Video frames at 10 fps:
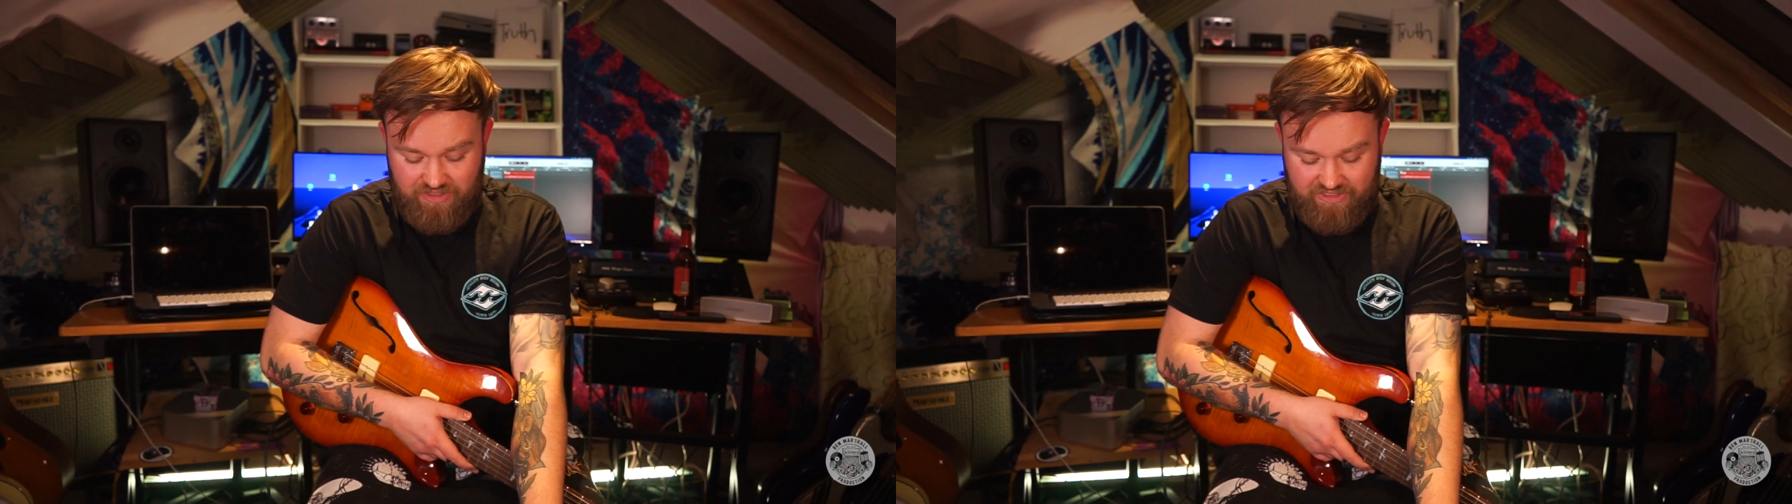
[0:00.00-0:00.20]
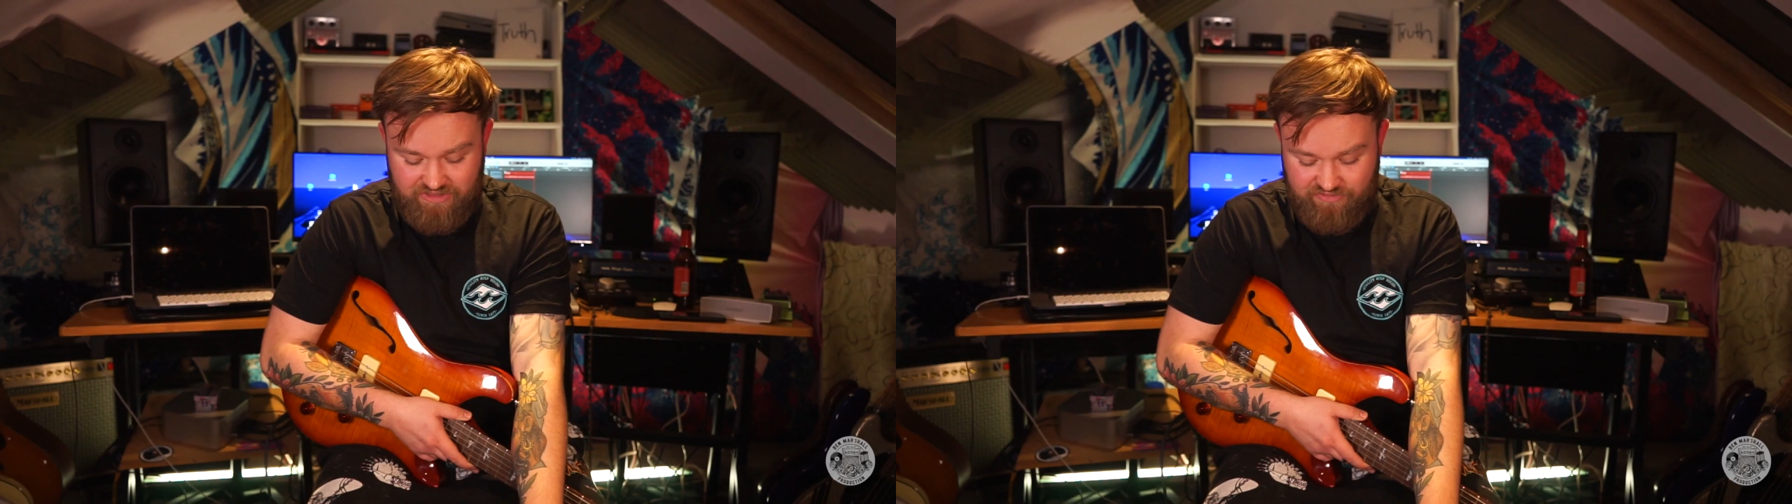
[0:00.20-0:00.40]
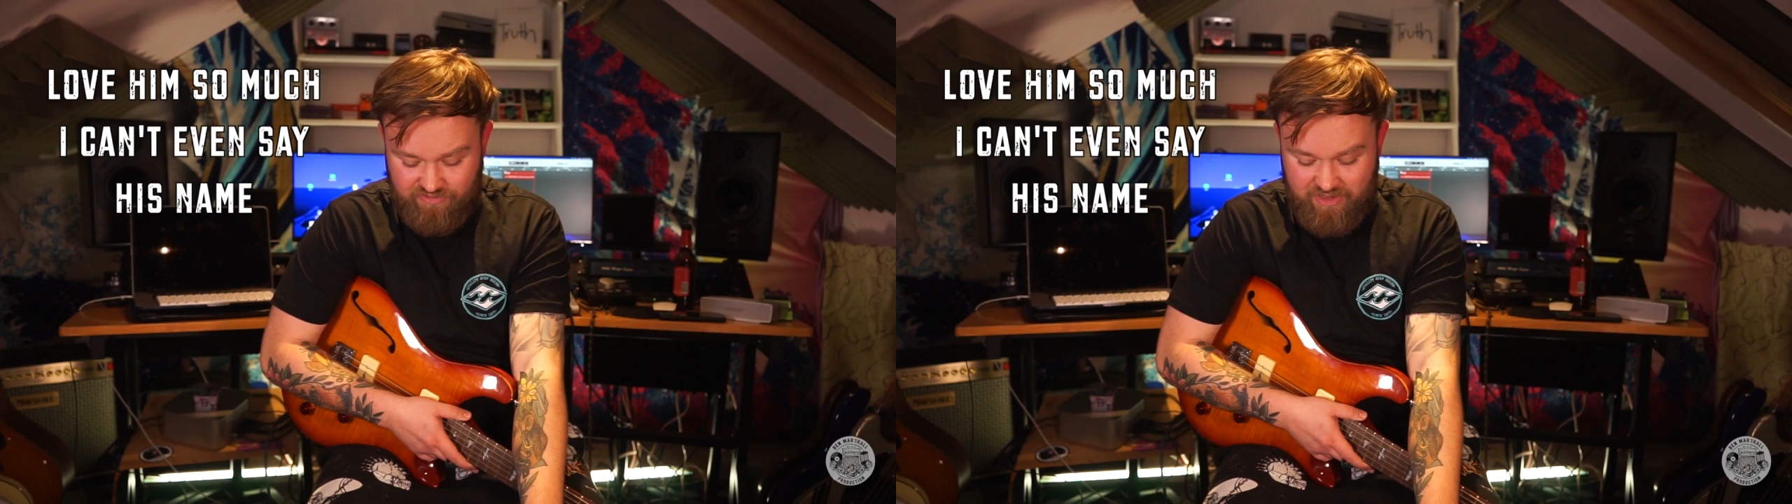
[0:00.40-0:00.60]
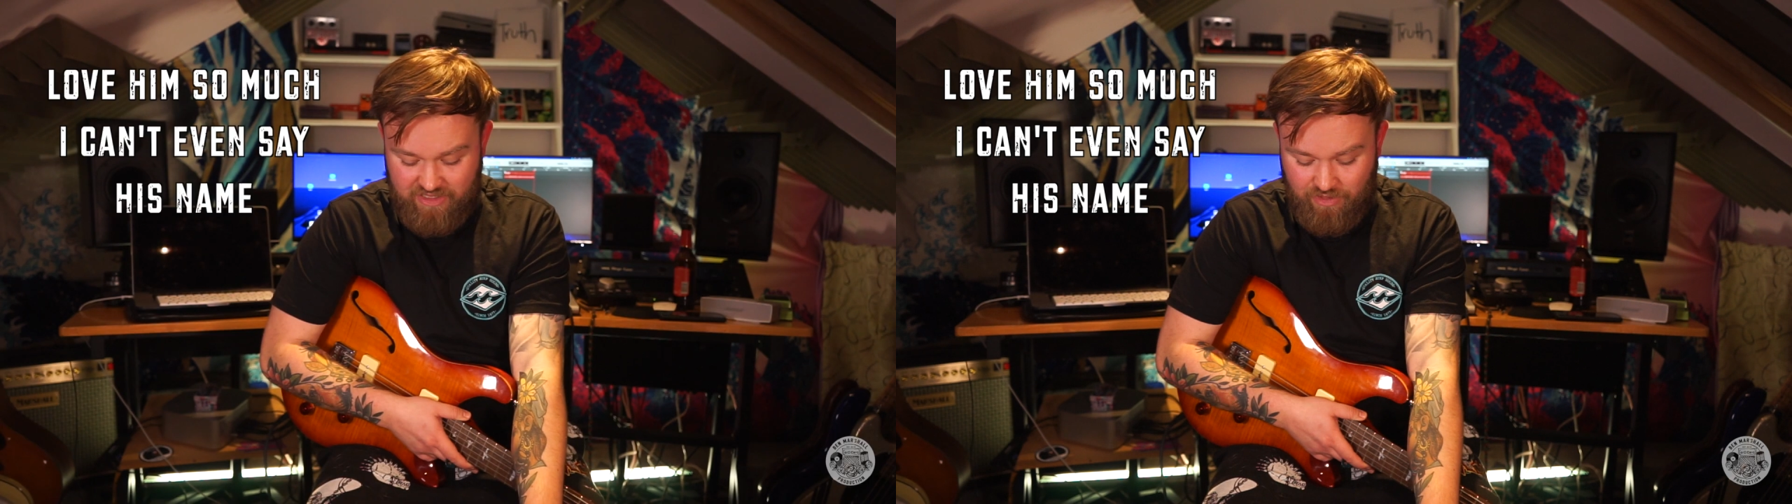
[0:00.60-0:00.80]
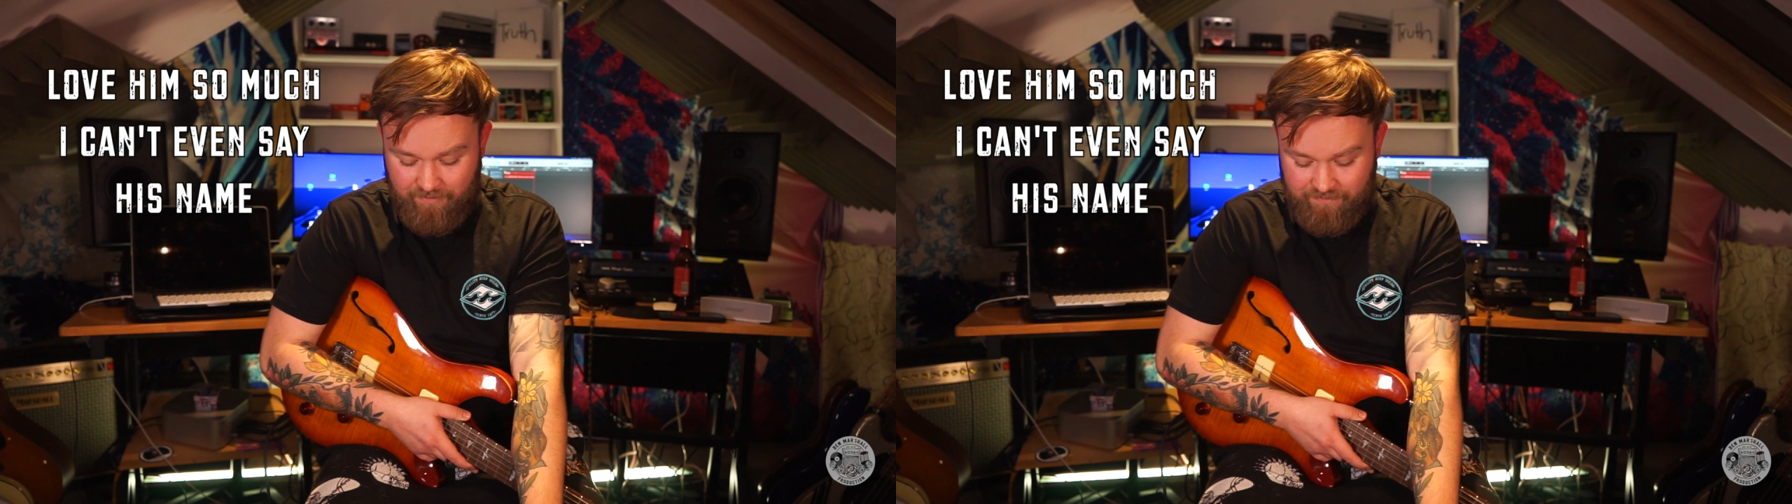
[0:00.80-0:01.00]
Landreth from Mini
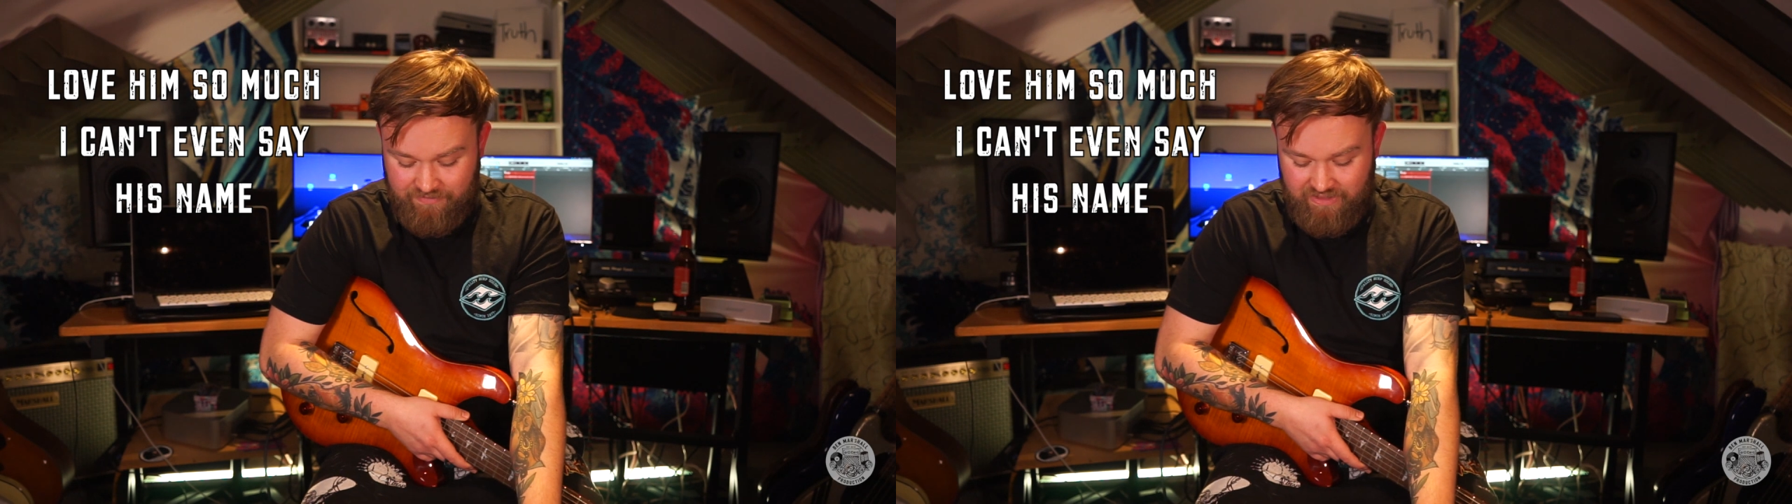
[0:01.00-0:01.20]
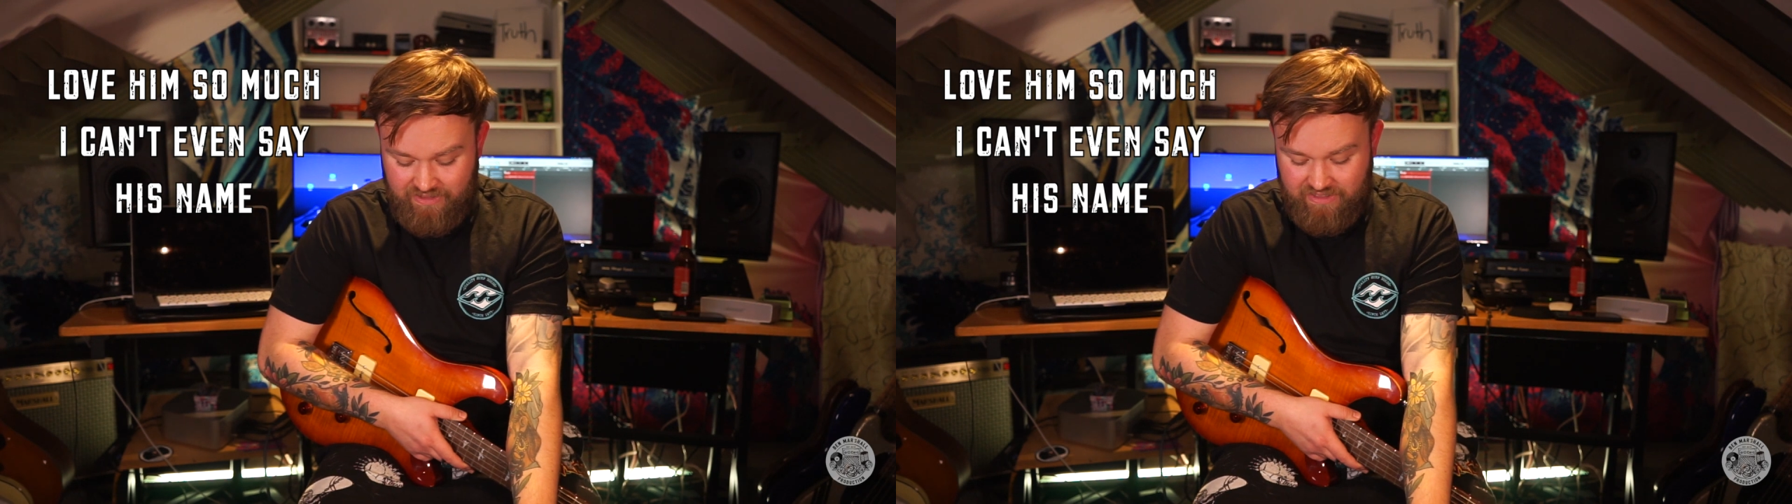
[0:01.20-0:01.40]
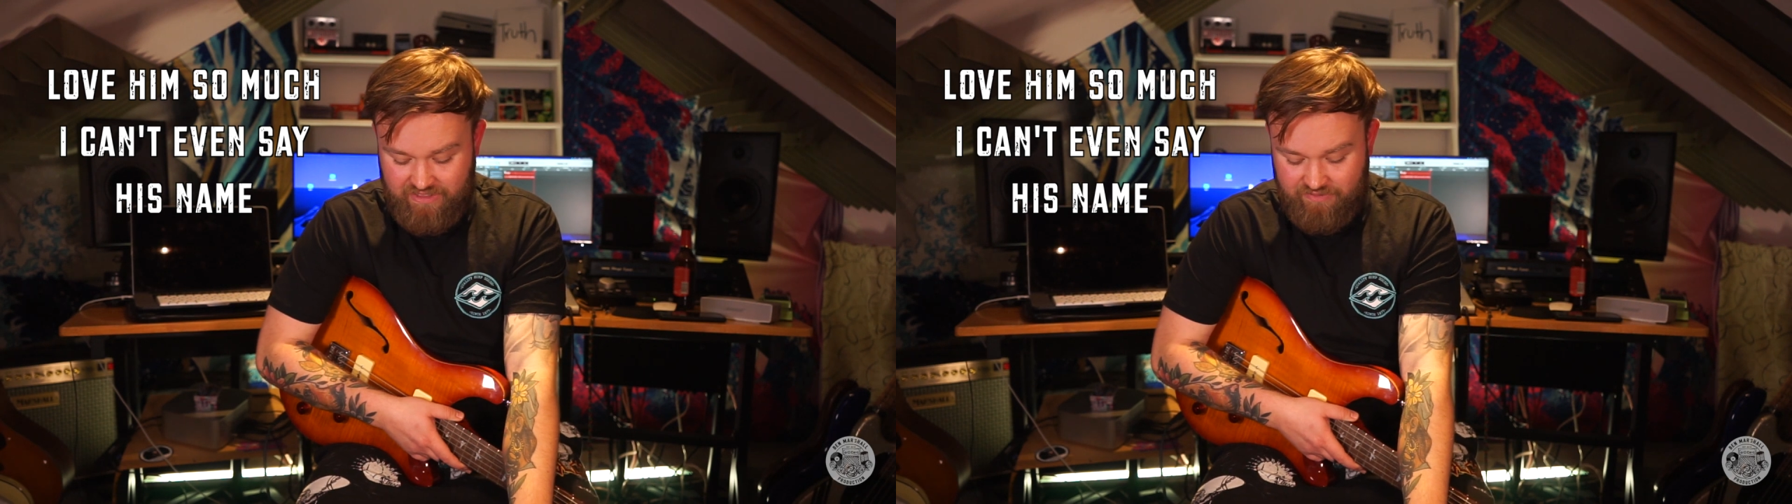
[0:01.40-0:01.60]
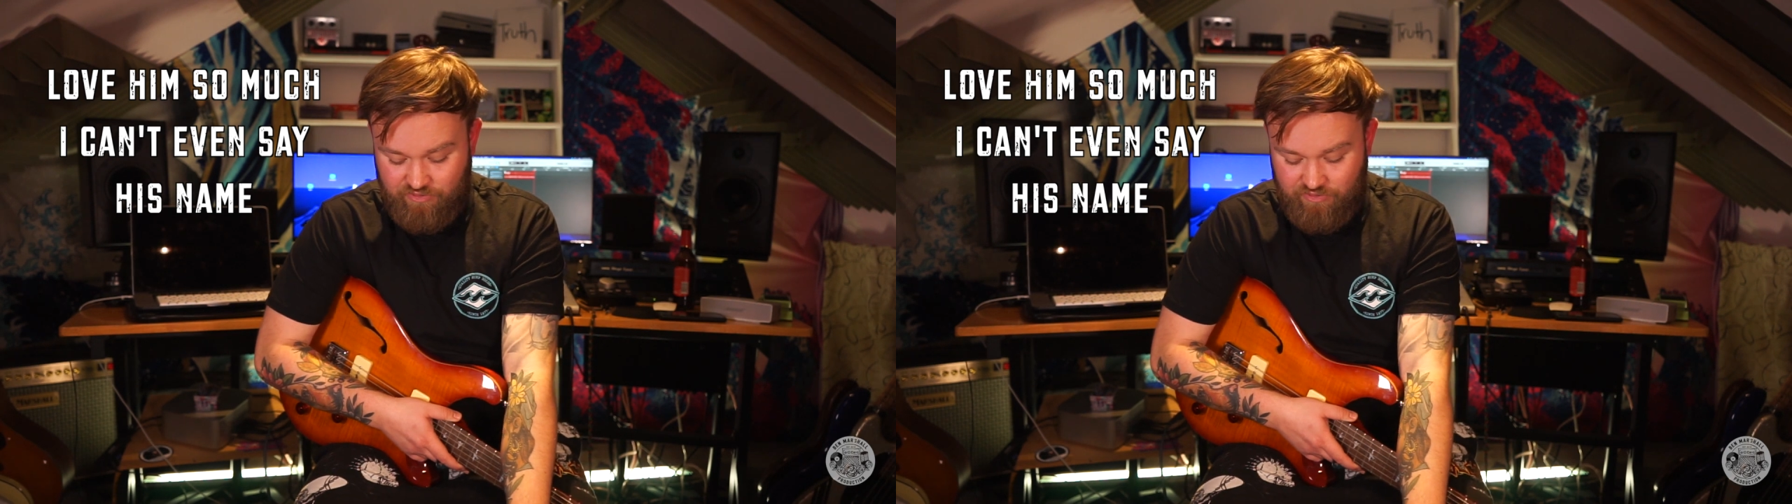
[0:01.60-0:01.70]
One. I've